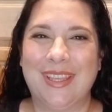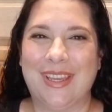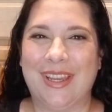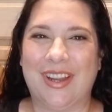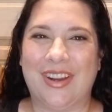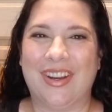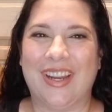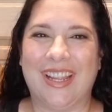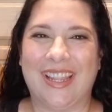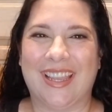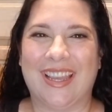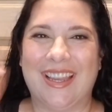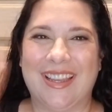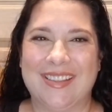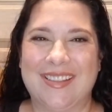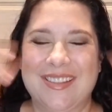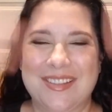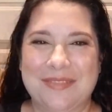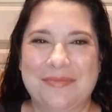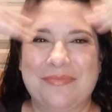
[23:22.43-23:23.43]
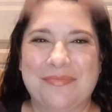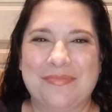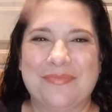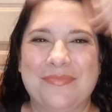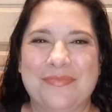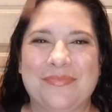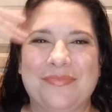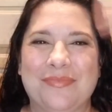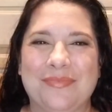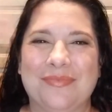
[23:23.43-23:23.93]
All right, guys.
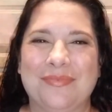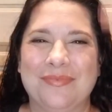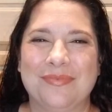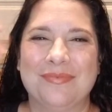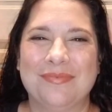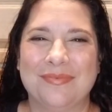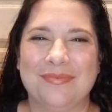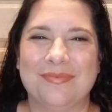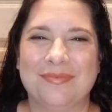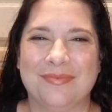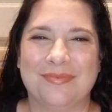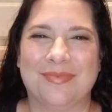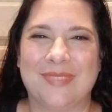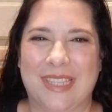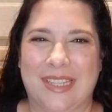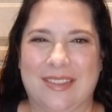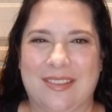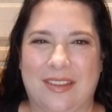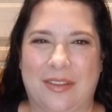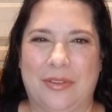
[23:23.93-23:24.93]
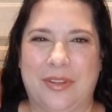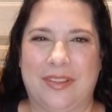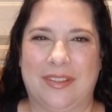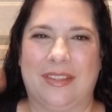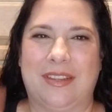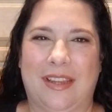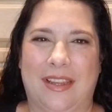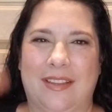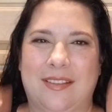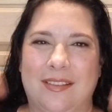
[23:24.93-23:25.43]
It's always a
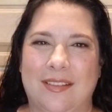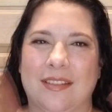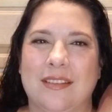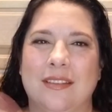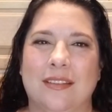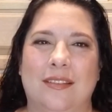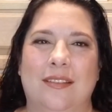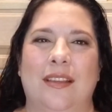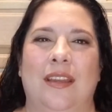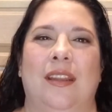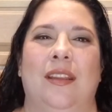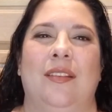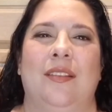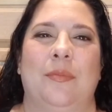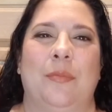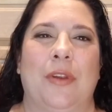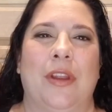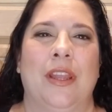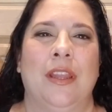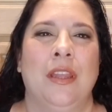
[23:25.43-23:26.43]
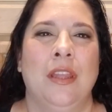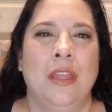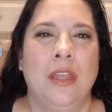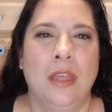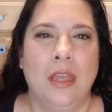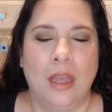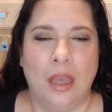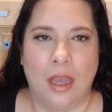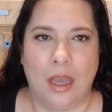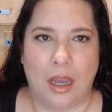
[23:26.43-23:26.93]
nice setting spray.
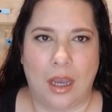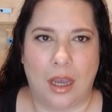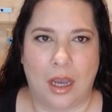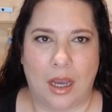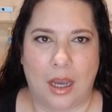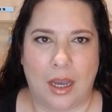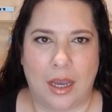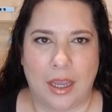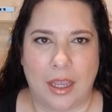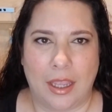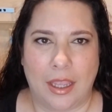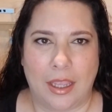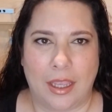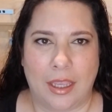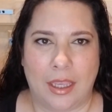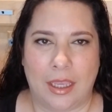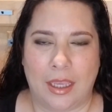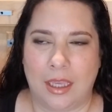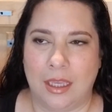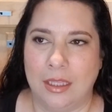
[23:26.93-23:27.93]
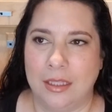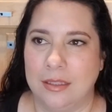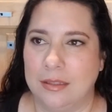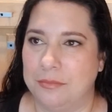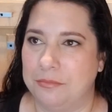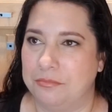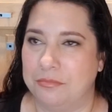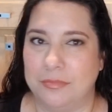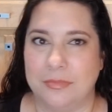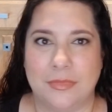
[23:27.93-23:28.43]

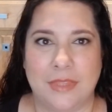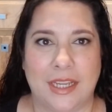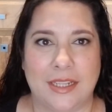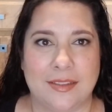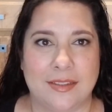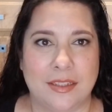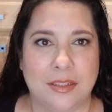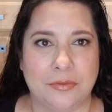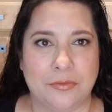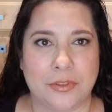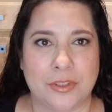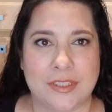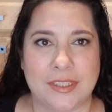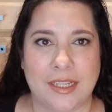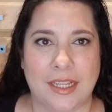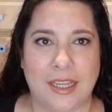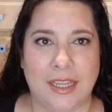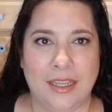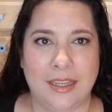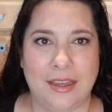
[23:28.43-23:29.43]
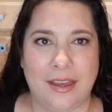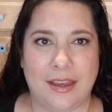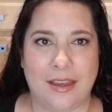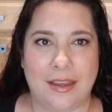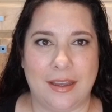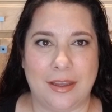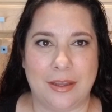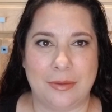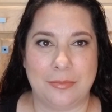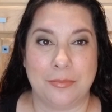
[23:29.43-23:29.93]
That's it for today.
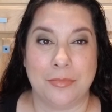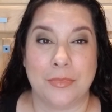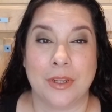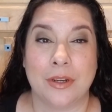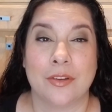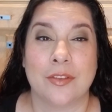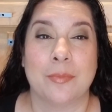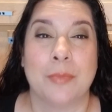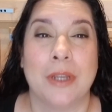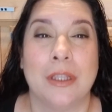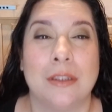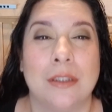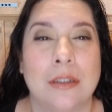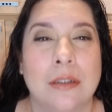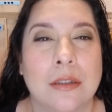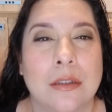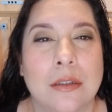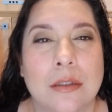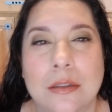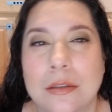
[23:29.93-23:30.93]
There's my look.